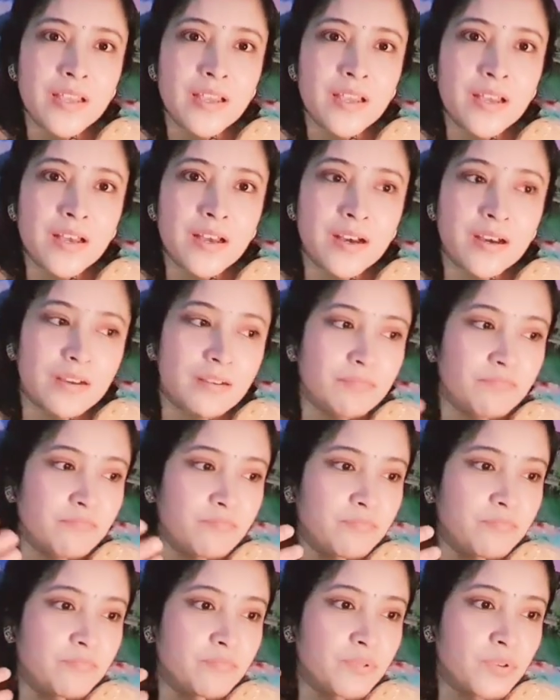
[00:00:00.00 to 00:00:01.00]

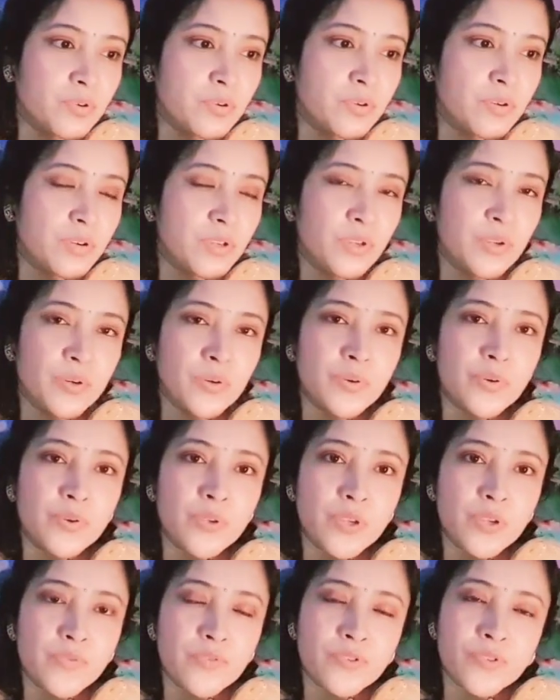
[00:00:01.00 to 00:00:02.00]

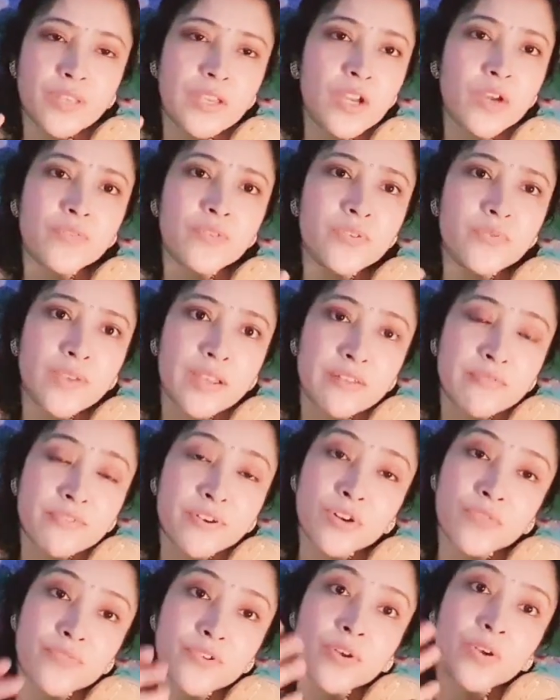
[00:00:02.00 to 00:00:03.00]
You have to think of the
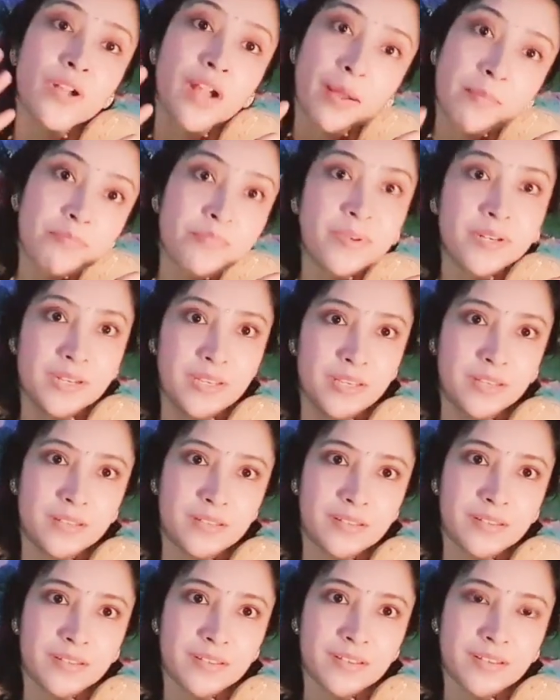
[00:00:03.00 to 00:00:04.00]
welfare of your company.
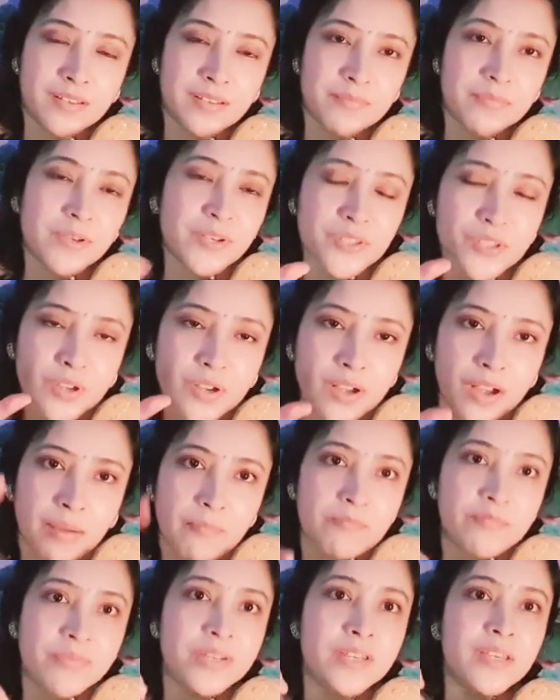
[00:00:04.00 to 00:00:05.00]
Because your
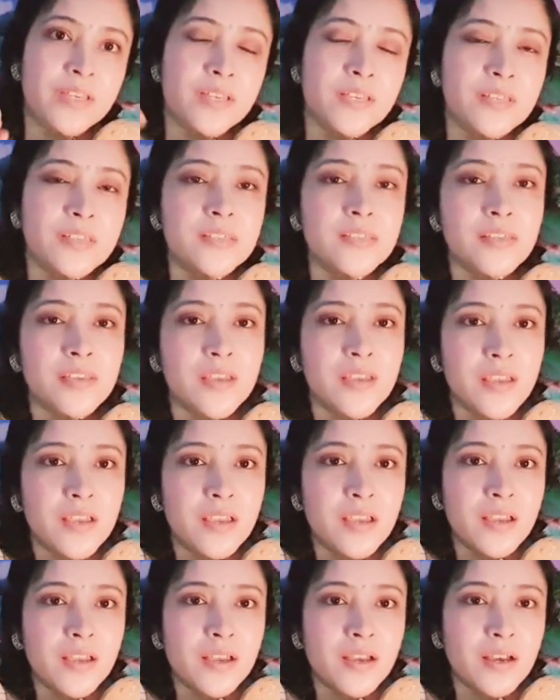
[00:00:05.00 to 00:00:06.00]
company is,
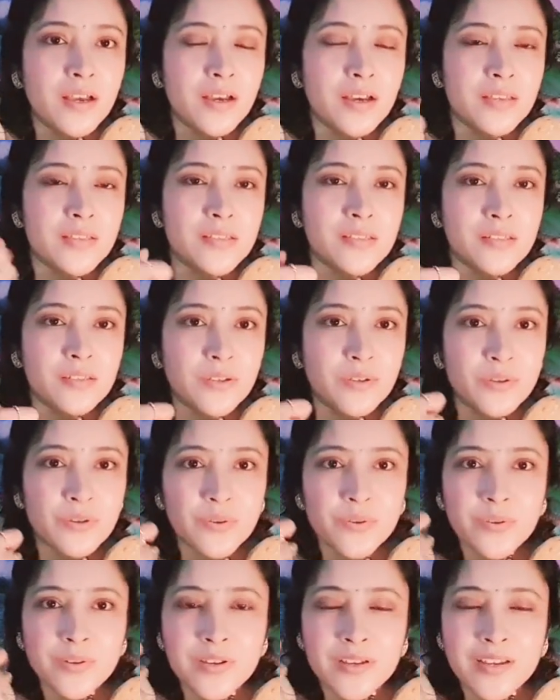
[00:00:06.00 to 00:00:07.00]

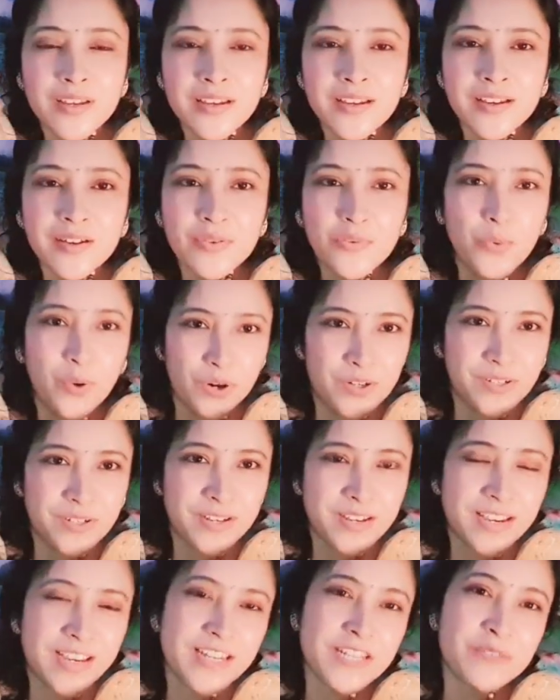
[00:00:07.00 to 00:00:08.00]

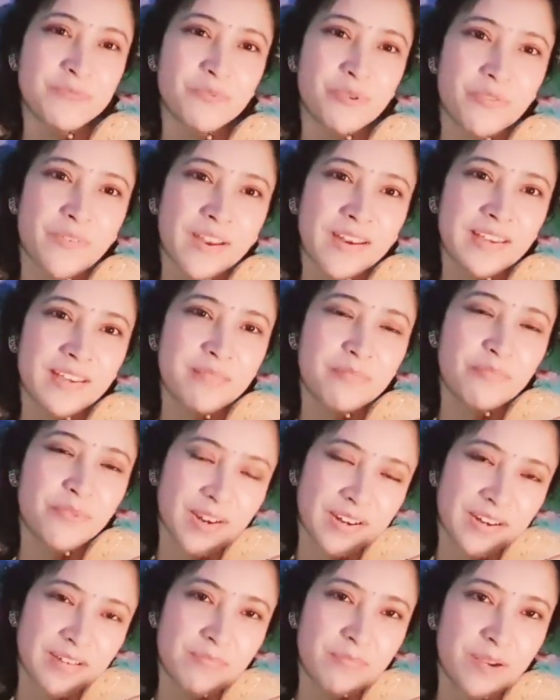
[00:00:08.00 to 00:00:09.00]
it is providing
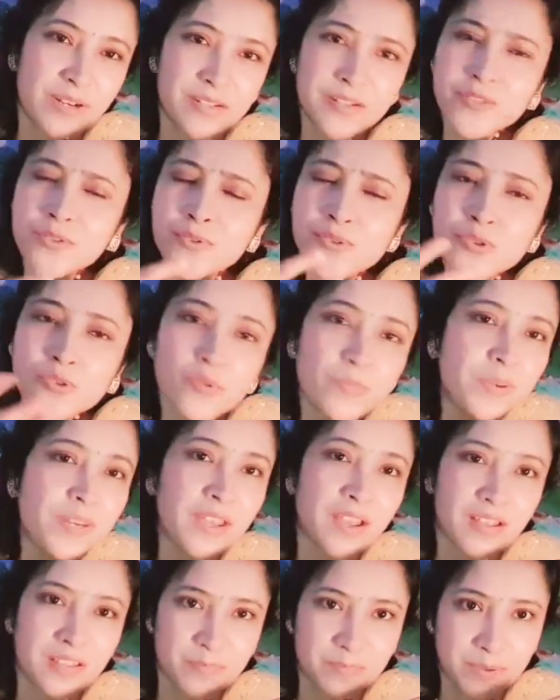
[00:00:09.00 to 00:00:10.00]
bread and butter to so
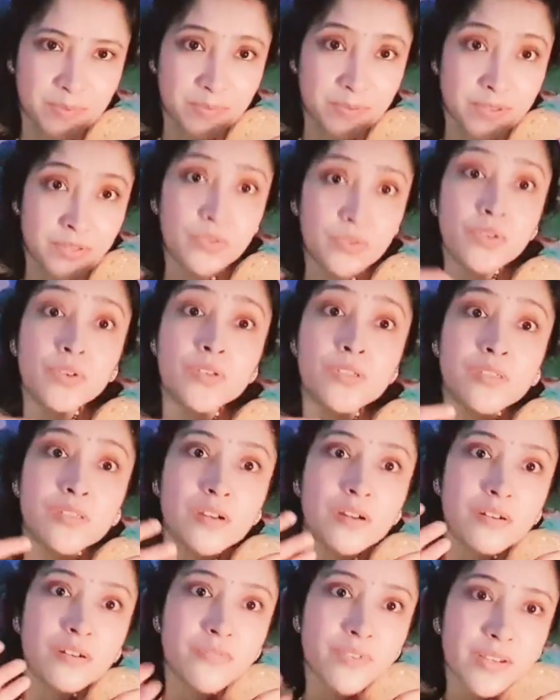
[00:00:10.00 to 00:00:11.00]
many other people. So you're
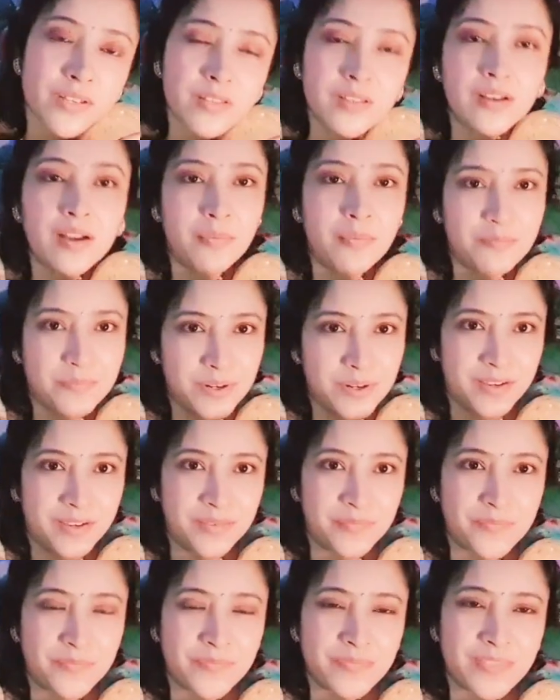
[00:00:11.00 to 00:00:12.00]
serving the company.
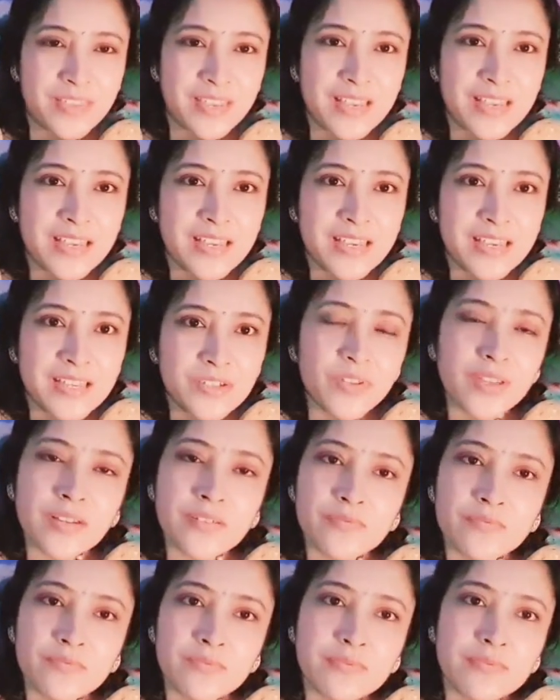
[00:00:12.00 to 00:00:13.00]
So that
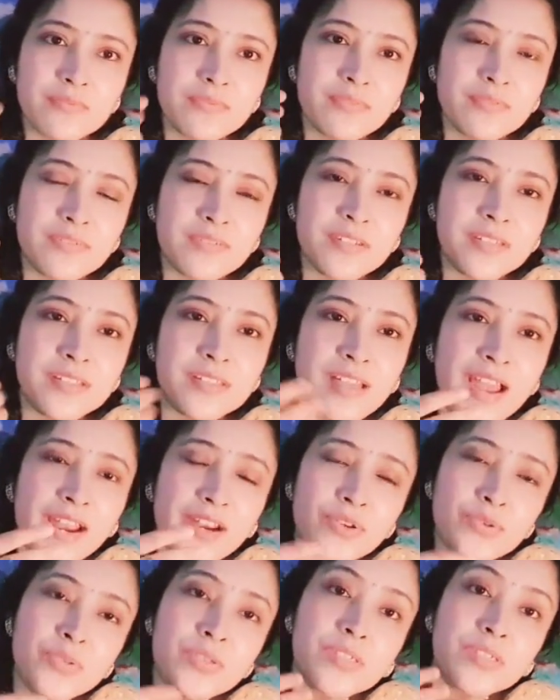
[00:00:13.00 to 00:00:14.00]

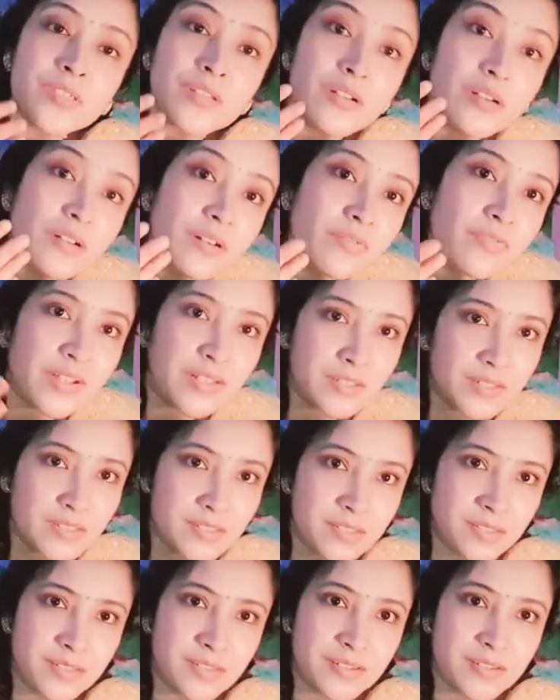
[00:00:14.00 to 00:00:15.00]
desire to serve
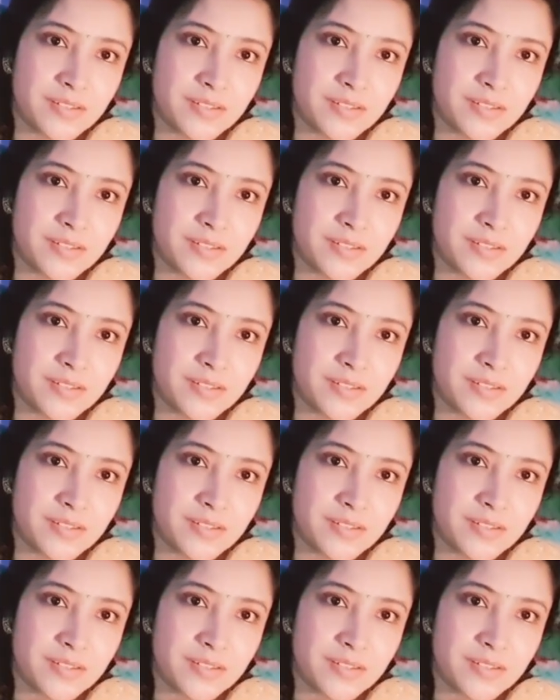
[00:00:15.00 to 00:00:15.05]
others,